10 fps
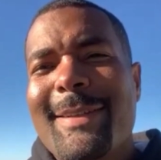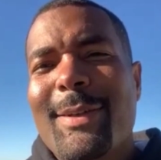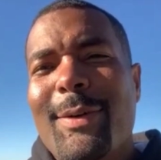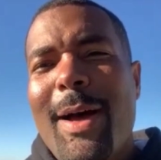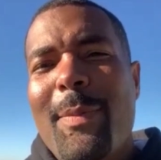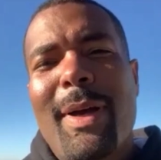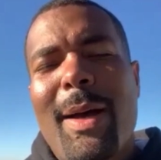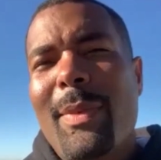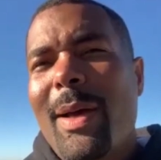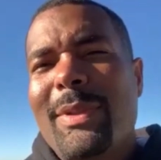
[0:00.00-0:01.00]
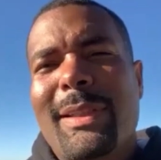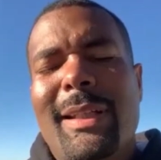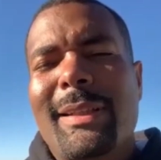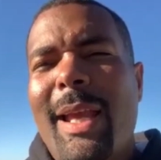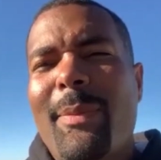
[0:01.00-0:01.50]
So I'm, I'm, I'm just
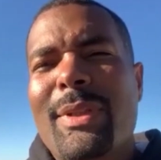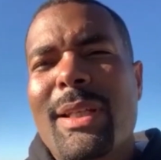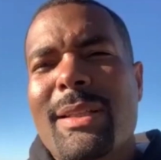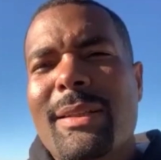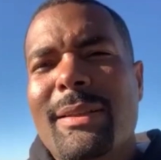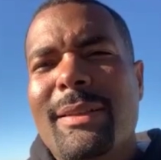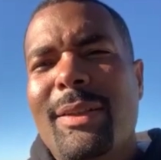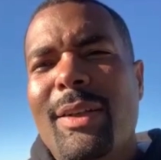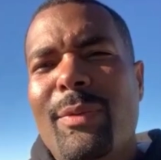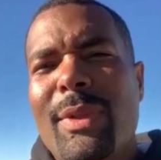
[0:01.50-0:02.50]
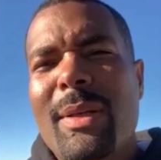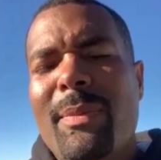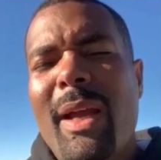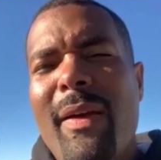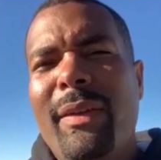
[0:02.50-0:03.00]
in the same position, you know, which
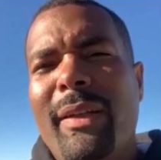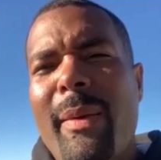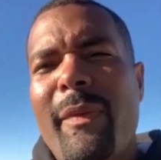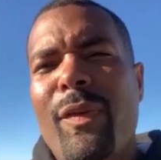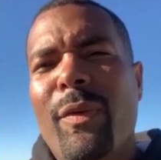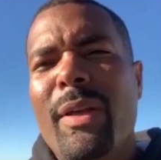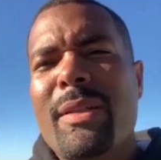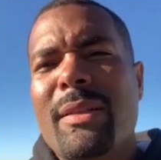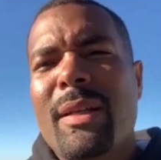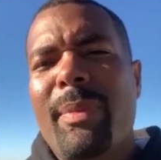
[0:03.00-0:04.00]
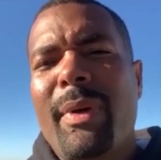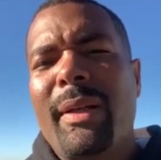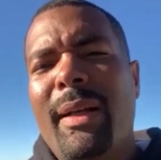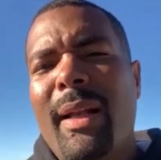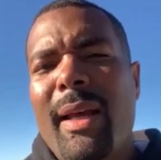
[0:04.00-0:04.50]
I'm, everything happened for a reason. I'm
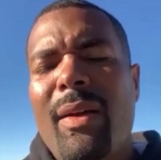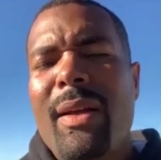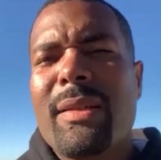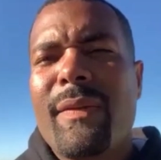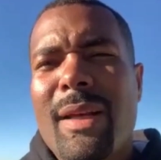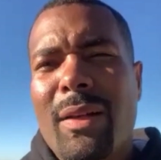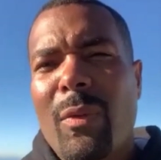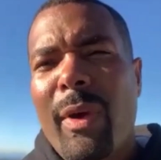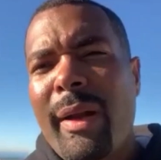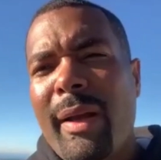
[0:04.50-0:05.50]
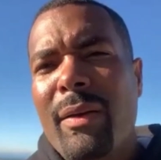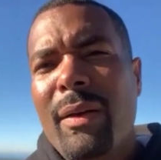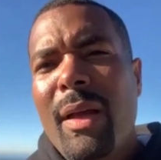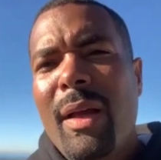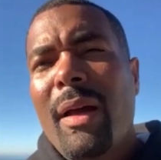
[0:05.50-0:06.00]
kind of glad all that stuff is out the way now.
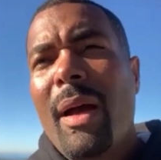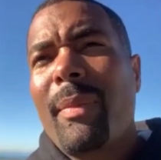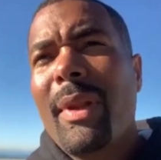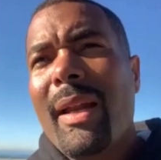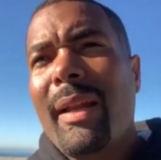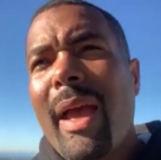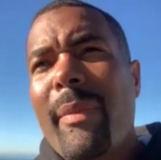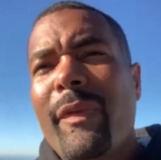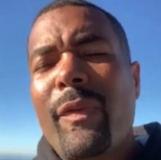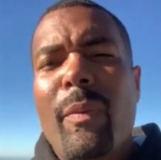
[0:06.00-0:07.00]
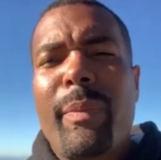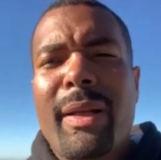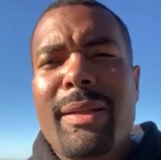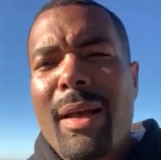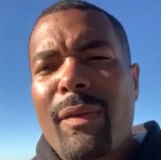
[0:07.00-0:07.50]
I'm glad it happened for a
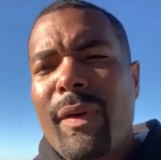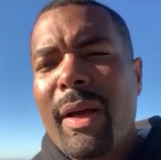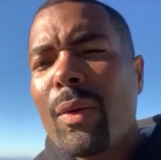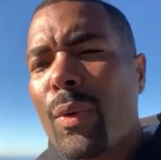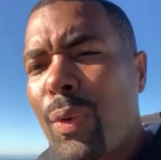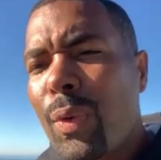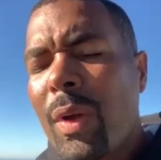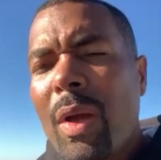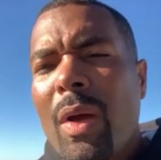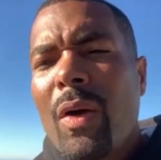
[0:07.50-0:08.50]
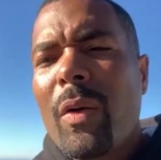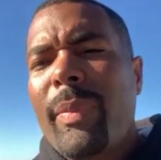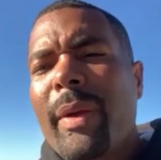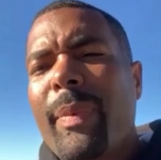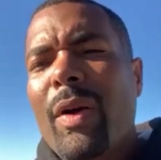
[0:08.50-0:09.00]
big title fight. Or
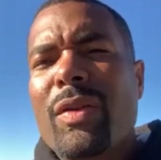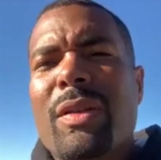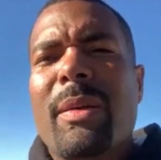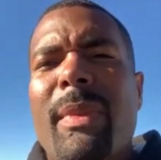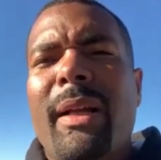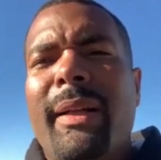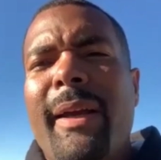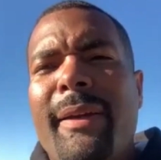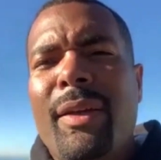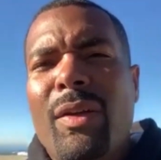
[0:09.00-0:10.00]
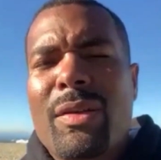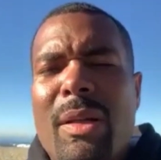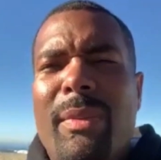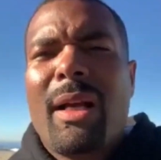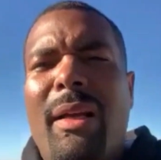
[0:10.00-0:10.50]
big person, something like that, you know,
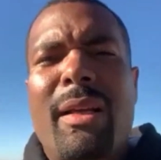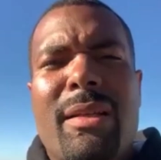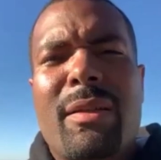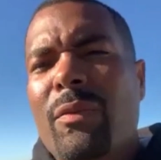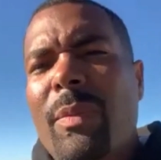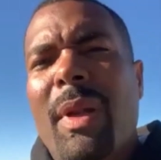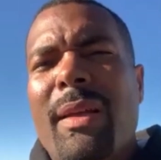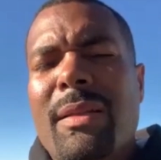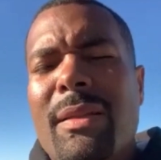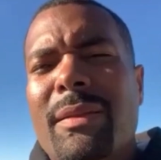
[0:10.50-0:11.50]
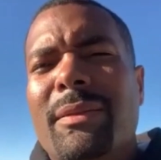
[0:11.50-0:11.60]
something I could easily replace.